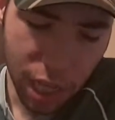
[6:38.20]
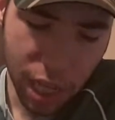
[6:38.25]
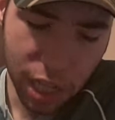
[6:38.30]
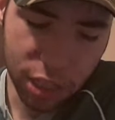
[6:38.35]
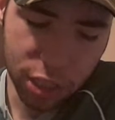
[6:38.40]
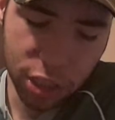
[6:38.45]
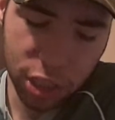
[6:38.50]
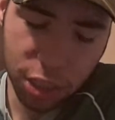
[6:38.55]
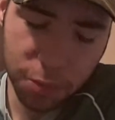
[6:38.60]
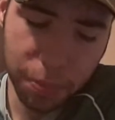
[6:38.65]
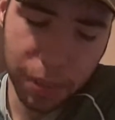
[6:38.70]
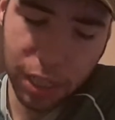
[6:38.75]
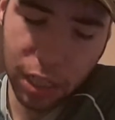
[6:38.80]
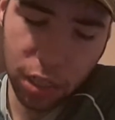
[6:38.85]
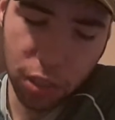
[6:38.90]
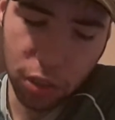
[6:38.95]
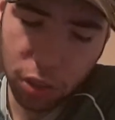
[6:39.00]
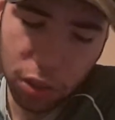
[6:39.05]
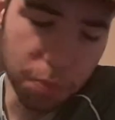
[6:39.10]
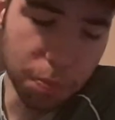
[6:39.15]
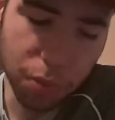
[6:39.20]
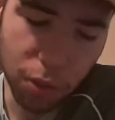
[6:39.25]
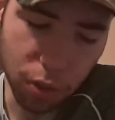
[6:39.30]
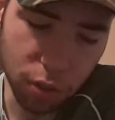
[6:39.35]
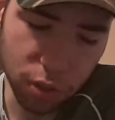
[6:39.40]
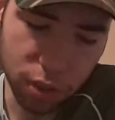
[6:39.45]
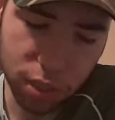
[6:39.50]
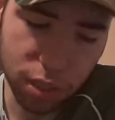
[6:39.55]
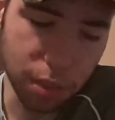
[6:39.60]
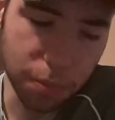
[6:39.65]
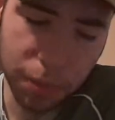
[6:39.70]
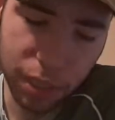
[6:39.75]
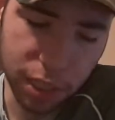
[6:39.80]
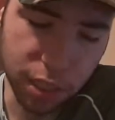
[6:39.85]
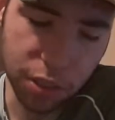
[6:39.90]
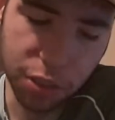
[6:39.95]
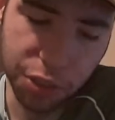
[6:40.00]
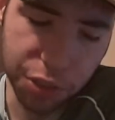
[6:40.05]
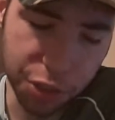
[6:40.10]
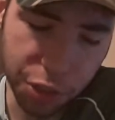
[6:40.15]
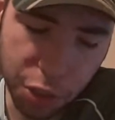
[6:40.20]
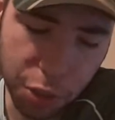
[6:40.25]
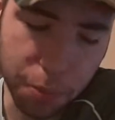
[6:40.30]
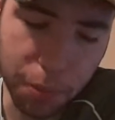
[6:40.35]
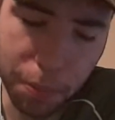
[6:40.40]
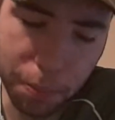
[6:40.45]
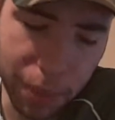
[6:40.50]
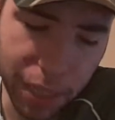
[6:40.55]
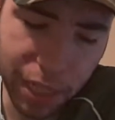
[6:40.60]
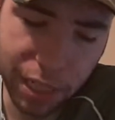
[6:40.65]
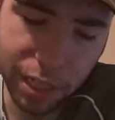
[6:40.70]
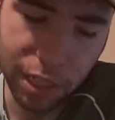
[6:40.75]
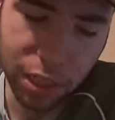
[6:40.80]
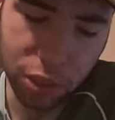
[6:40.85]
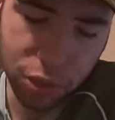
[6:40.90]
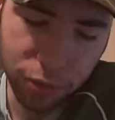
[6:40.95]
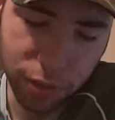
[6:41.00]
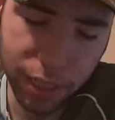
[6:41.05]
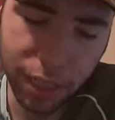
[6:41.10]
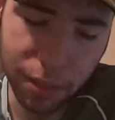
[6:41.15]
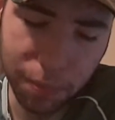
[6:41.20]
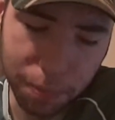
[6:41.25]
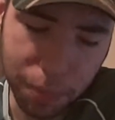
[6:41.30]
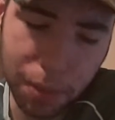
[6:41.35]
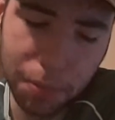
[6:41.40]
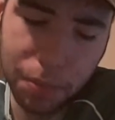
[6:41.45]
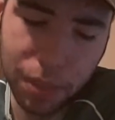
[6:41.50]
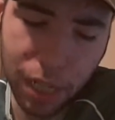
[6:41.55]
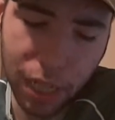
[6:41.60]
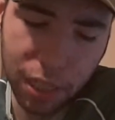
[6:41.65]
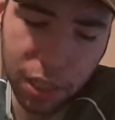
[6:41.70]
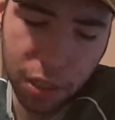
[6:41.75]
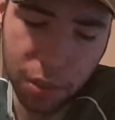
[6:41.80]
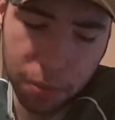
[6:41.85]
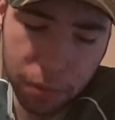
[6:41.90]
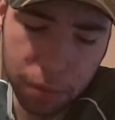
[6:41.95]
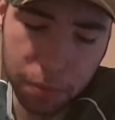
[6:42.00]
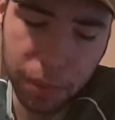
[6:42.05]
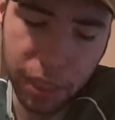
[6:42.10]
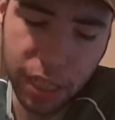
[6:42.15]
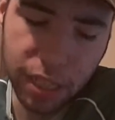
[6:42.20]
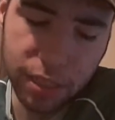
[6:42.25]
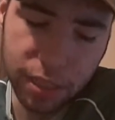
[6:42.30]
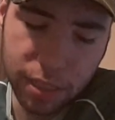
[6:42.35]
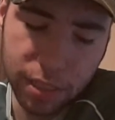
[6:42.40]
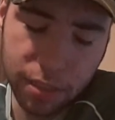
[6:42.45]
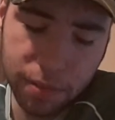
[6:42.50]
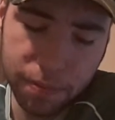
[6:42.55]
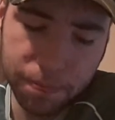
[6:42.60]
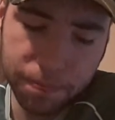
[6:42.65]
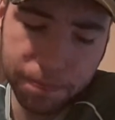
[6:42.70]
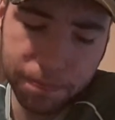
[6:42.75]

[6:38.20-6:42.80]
It's just being a good person and being a good human being and treating people like human beings.